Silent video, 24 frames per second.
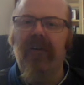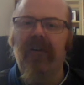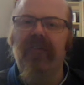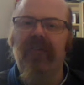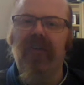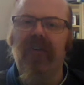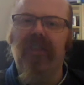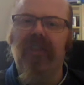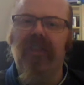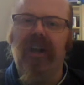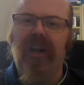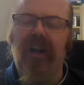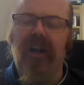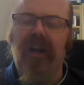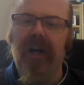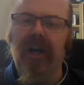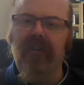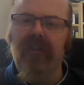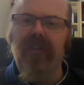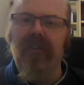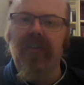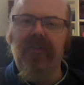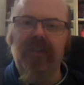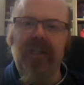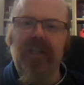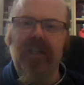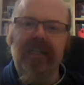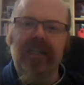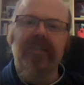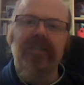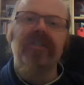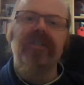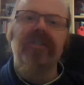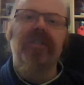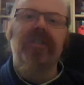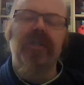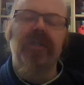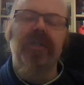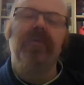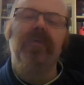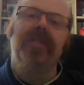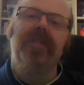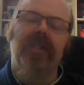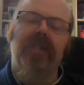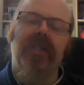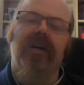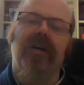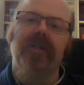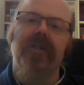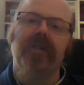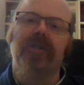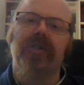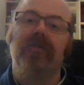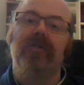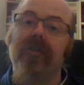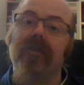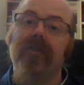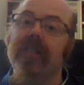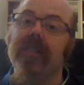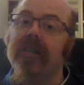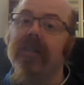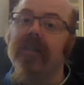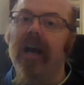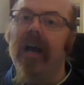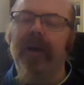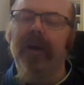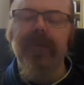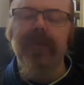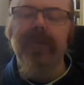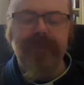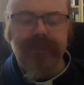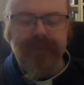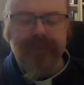for the life of Jesus, to which the answer is no.